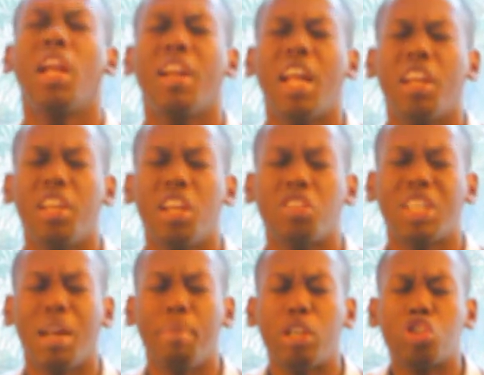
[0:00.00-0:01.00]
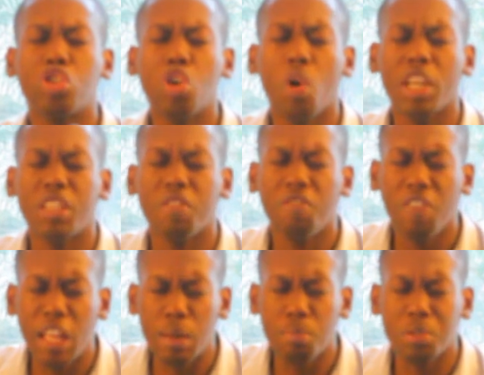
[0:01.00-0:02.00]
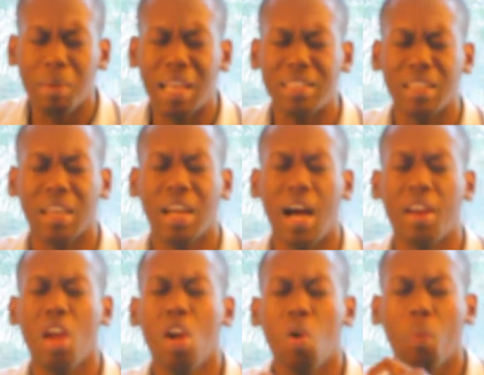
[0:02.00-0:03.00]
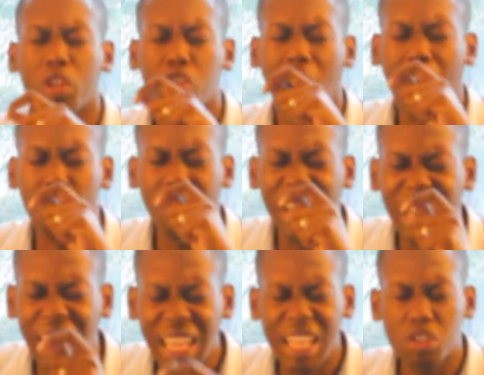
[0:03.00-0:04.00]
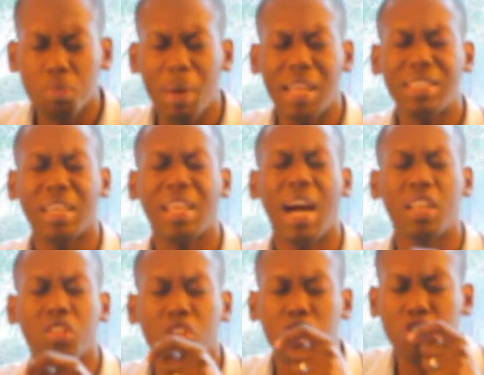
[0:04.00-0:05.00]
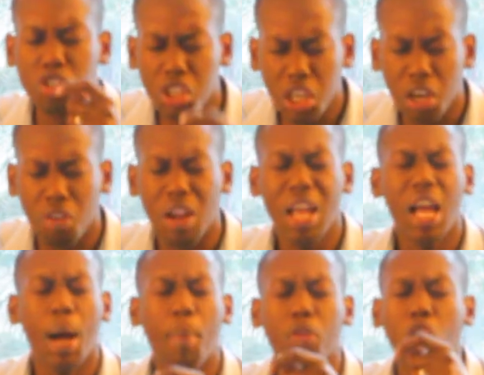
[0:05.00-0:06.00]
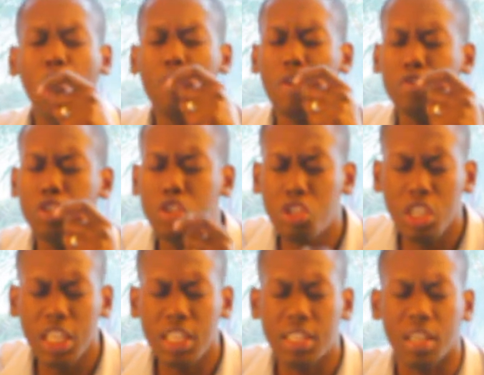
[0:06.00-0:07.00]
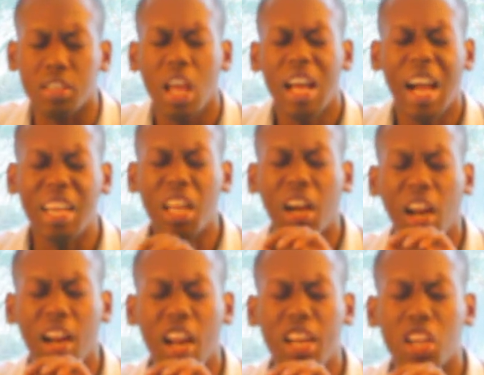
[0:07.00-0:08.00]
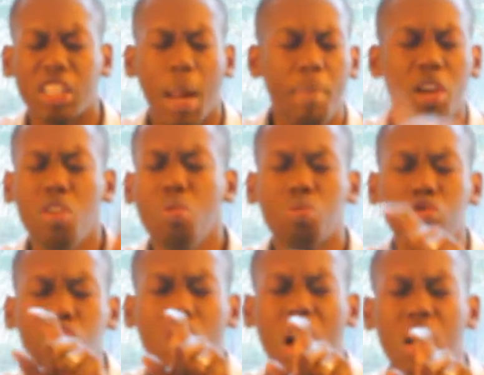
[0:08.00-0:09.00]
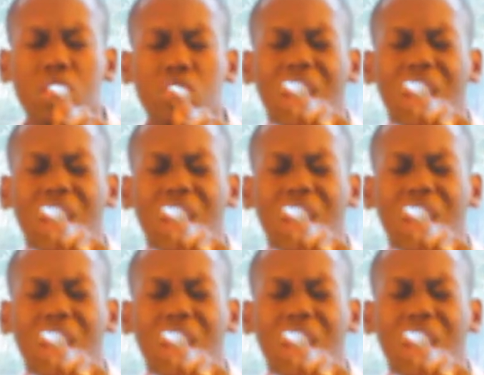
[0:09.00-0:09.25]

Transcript: that there shall be short films, mighty God, which are released, mighty God, to share about the love of Jesus. I declare that there shall be new songs,